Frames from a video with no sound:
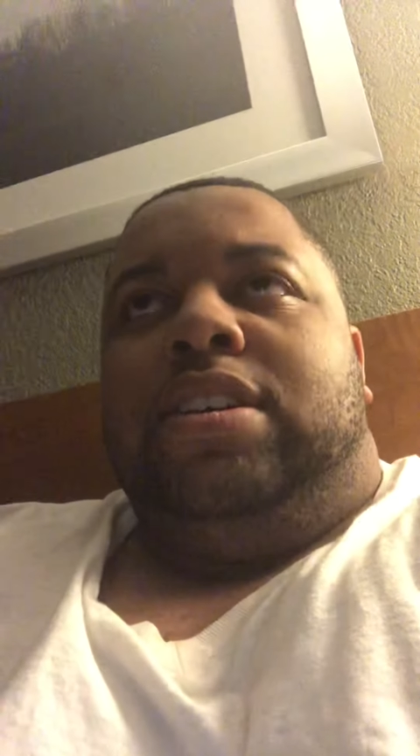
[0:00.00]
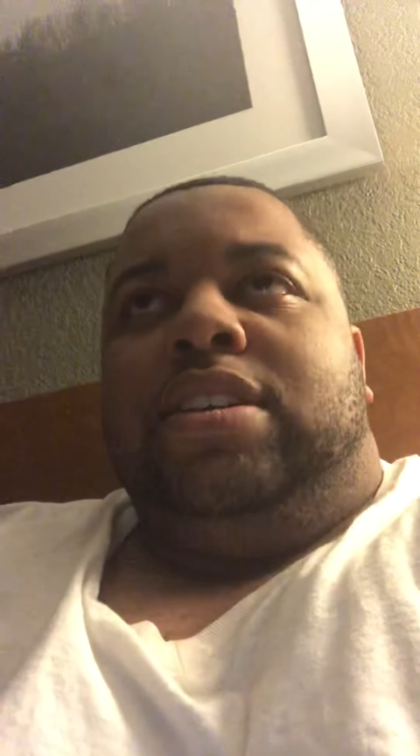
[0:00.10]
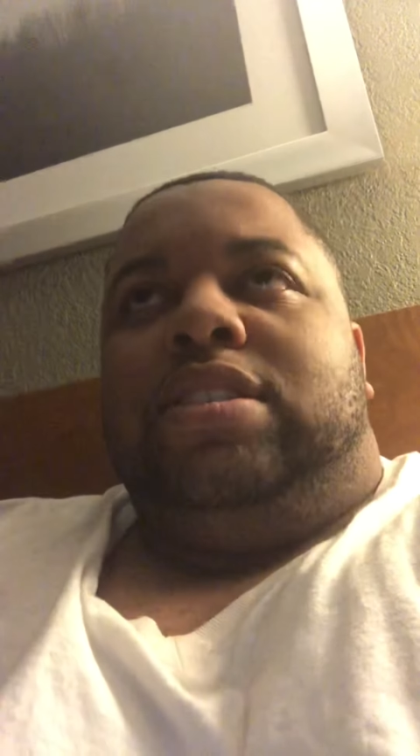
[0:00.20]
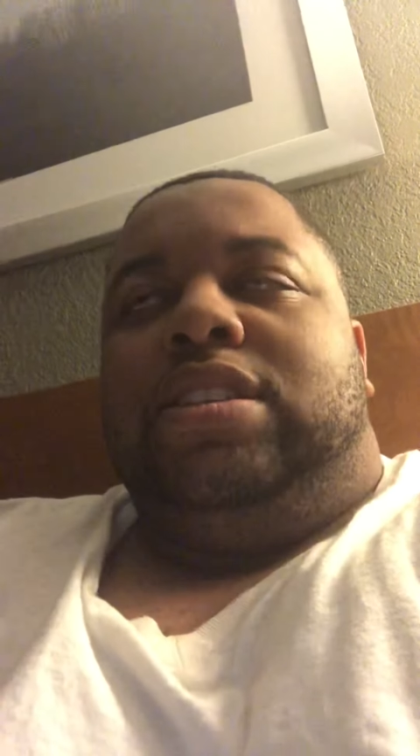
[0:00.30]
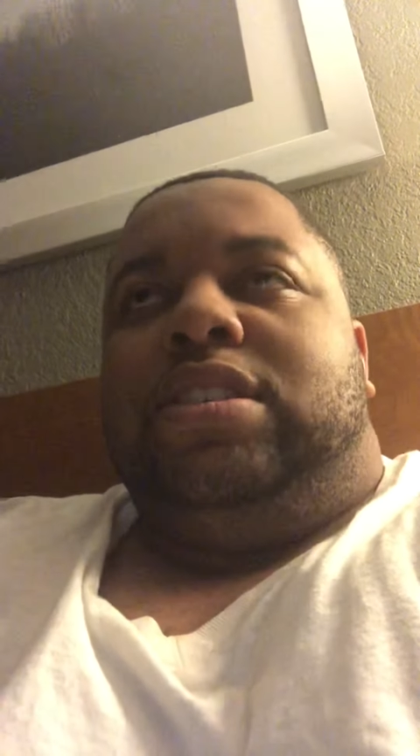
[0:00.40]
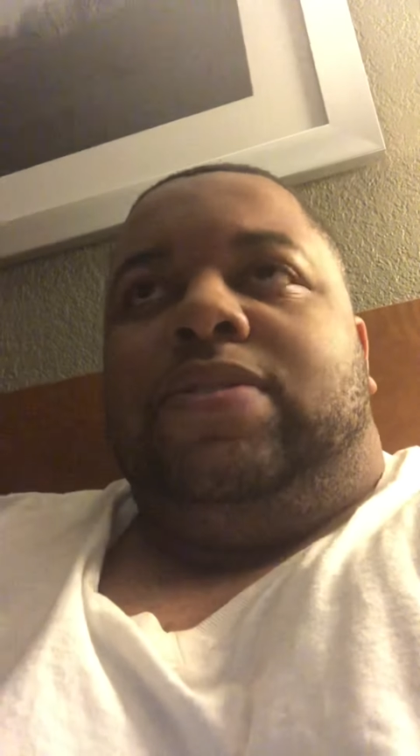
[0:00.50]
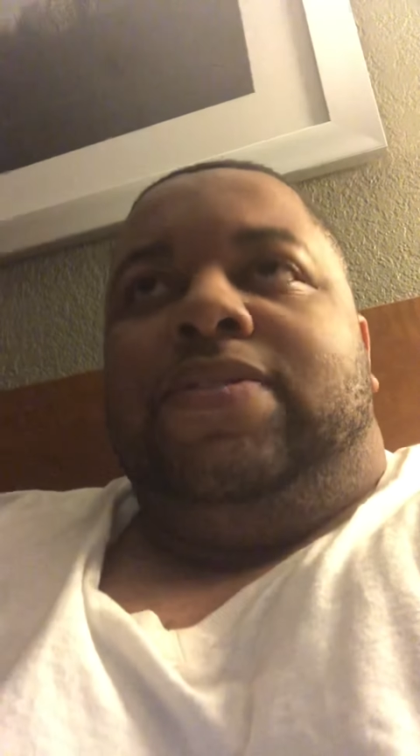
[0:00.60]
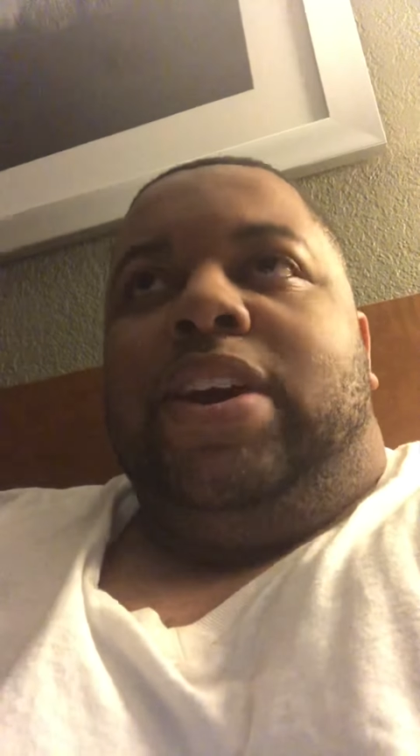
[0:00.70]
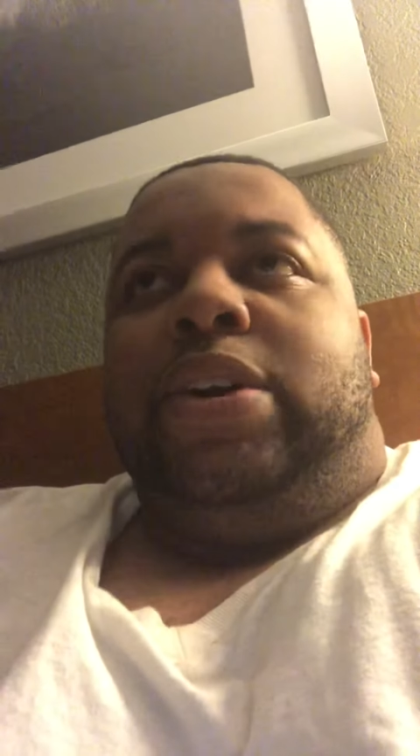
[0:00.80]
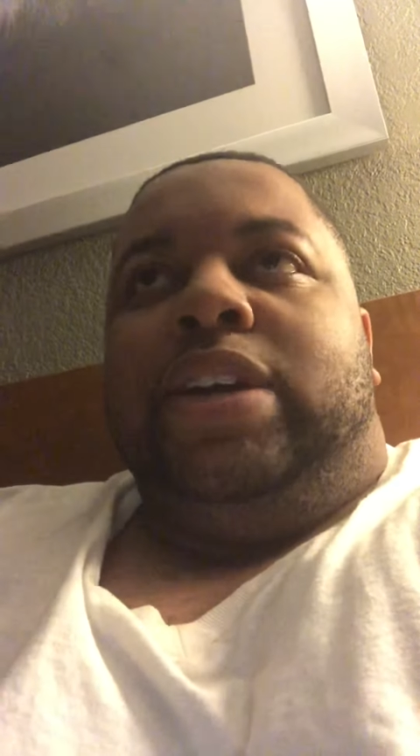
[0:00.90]
it's it's
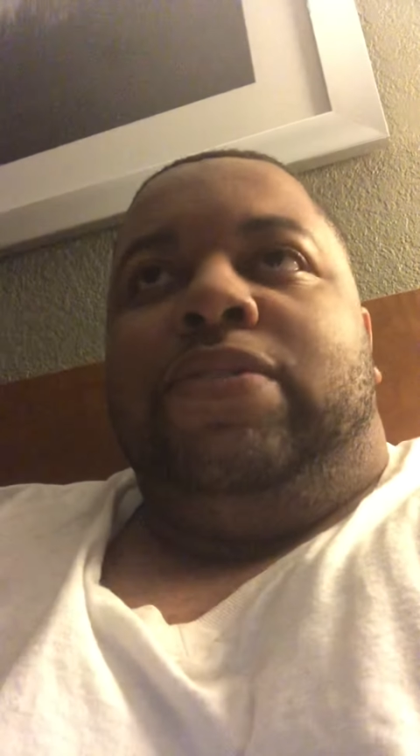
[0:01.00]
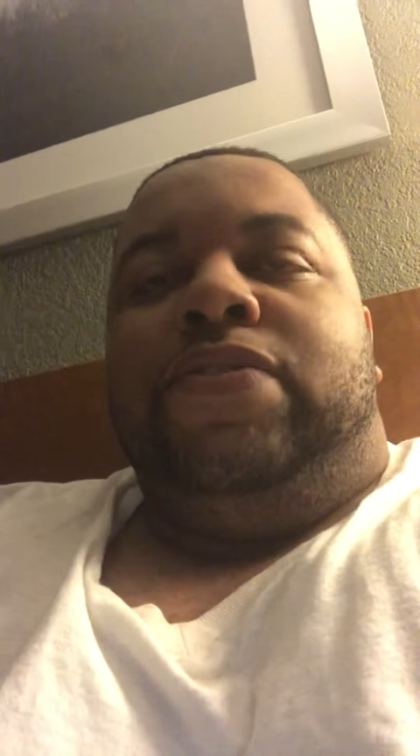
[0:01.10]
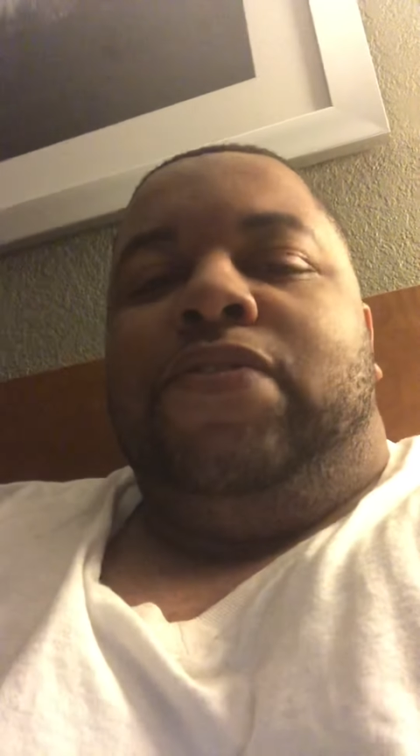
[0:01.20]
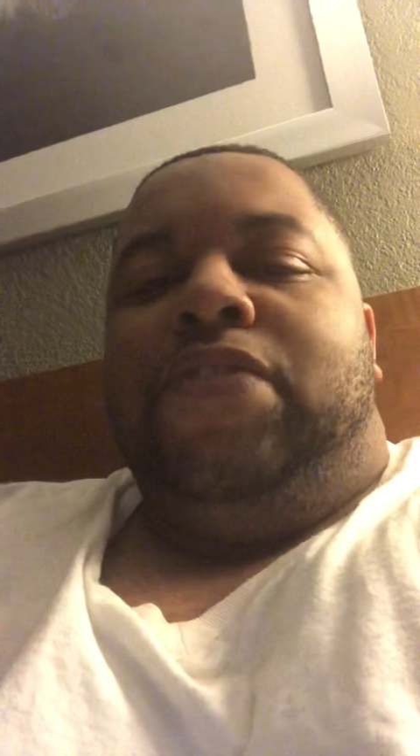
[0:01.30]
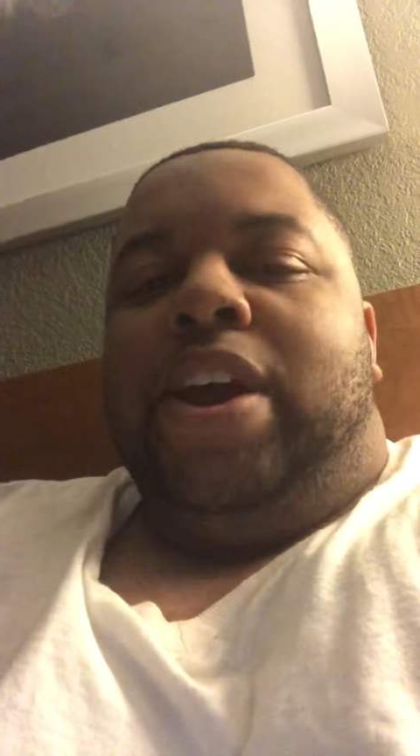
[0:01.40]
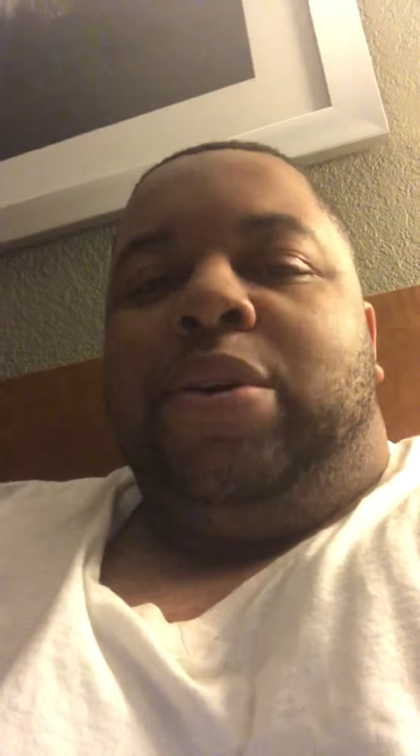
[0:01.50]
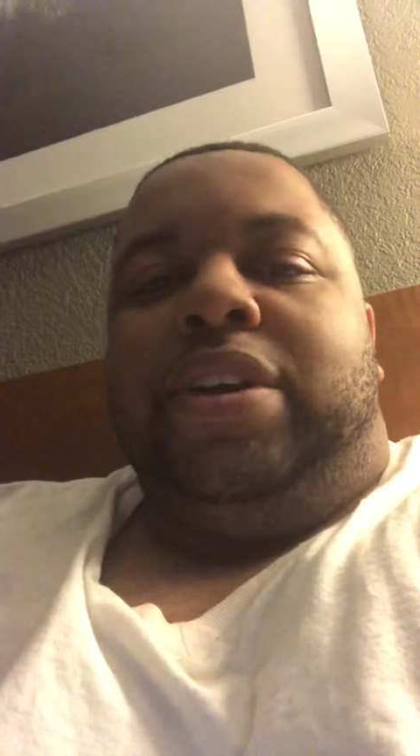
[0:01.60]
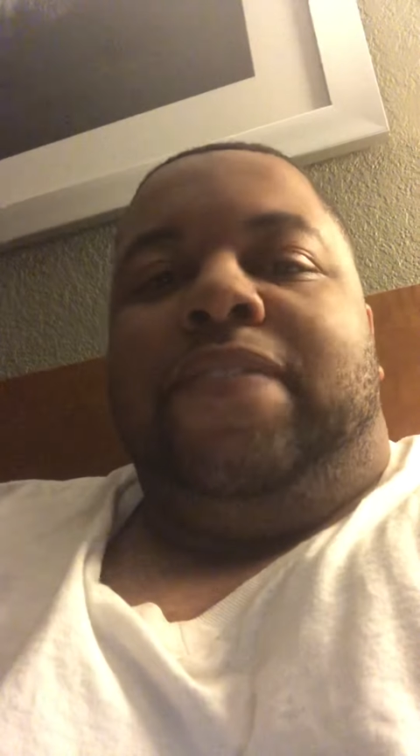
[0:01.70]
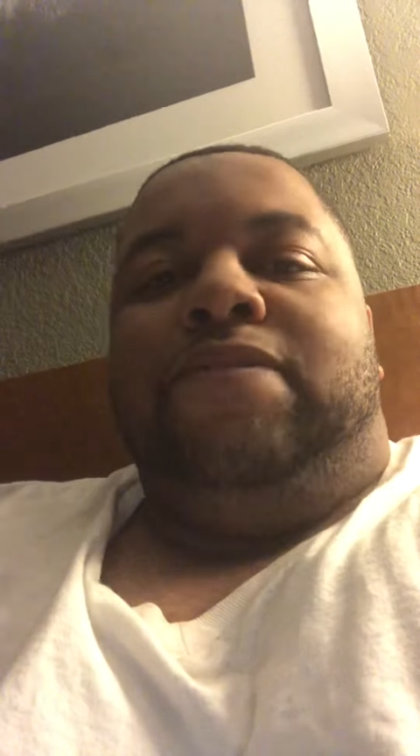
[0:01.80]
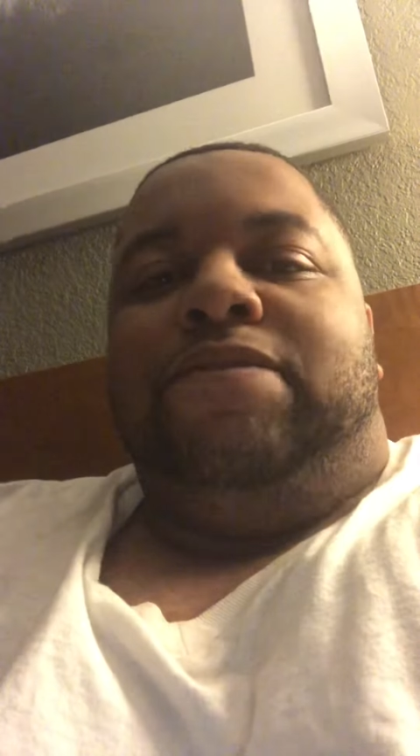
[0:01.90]
very very